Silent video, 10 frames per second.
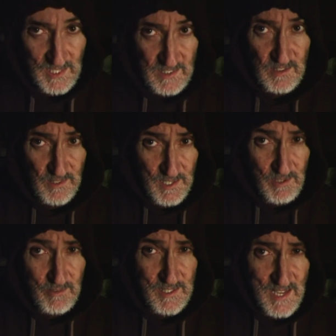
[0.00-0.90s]
Like
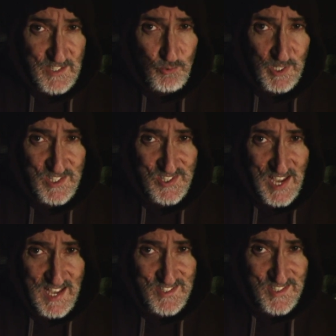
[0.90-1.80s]
literally that's what he
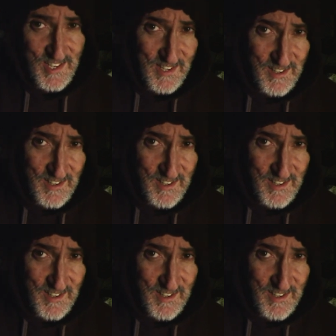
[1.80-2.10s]
says